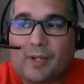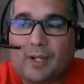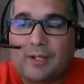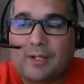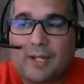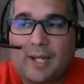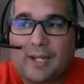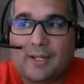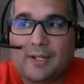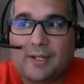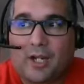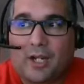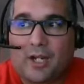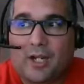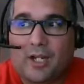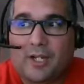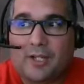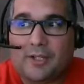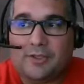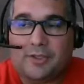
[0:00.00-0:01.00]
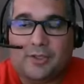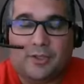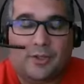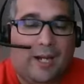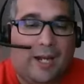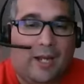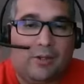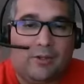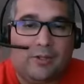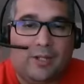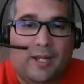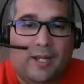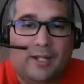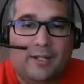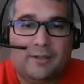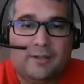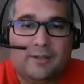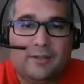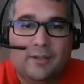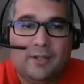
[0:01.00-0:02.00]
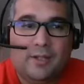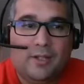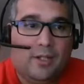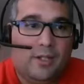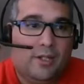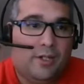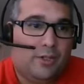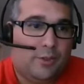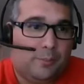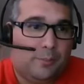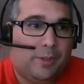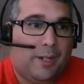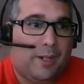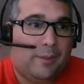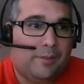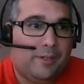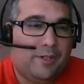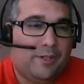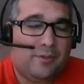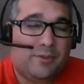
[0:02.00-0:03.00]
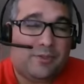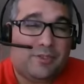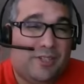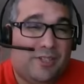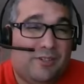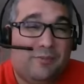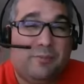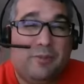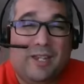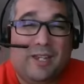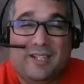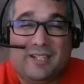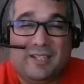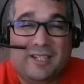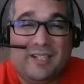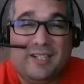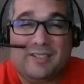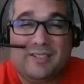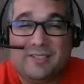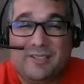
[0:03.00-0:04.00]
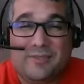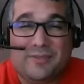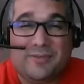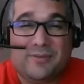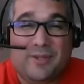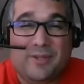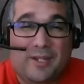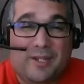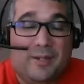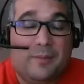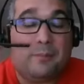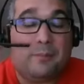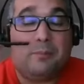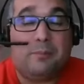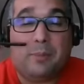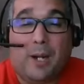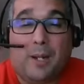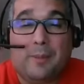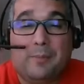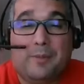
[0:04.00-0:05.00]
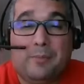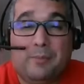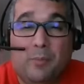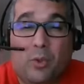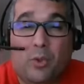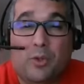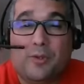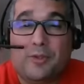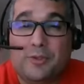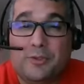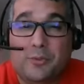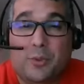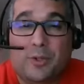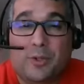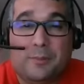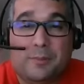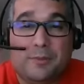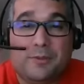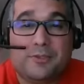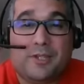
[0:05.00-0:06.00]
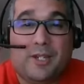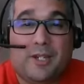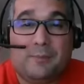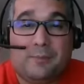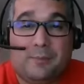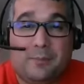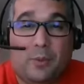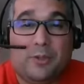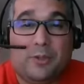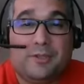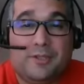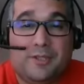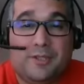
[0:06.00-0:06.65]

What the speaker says: like on your outline, you're probably going to receive at least and probably more than 20% point